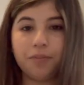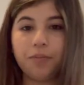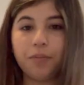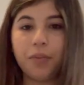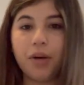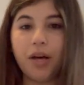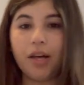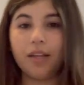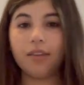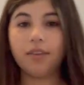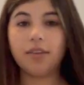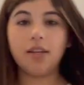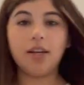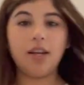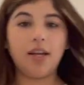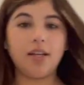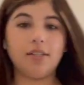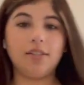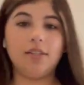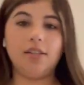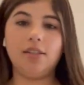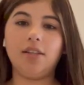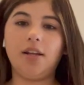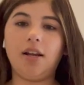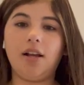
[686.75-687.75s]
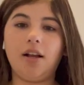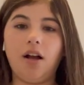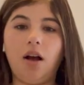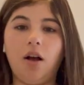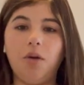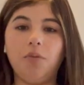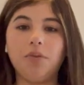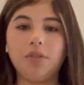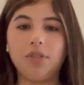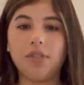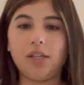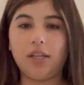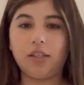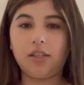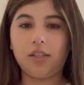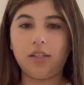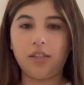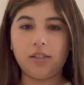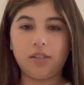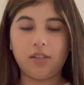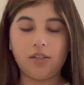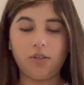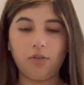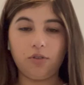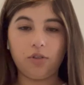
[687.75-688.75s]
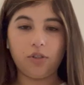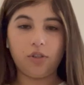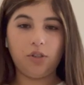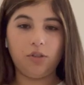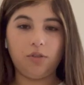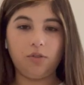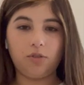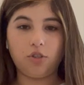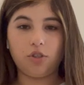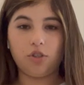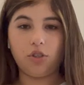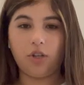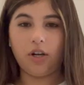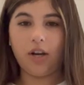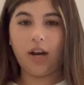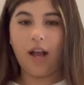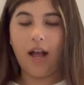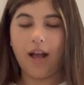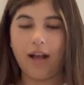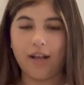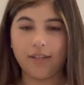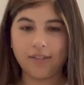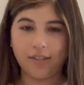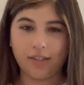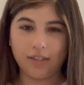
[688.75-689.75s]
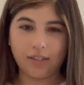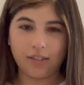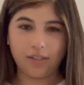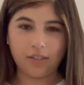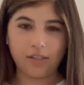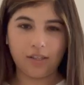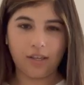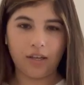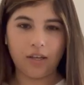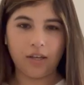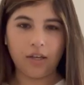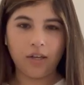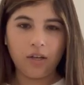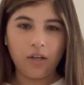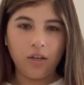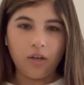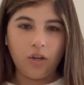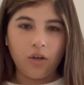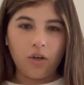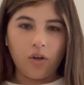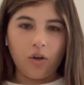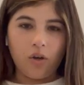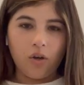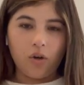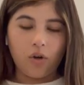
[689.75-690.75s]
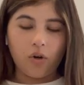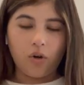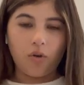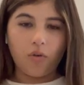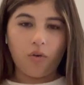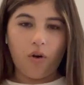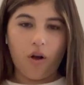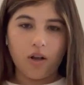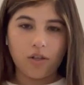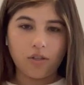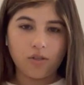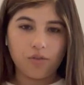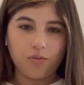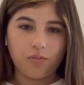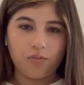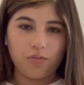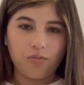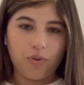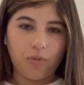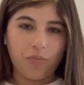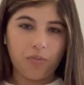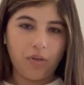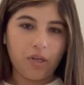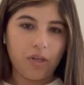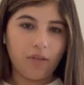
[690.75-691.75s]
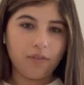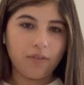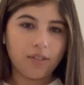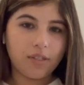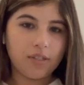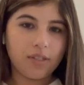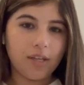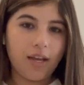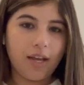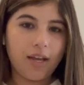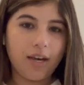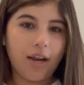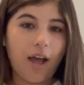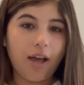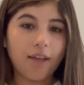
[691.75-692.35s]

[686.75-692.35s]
But the next thing that I got was like this little cute shirt. It has like this like cross ribbon on the side.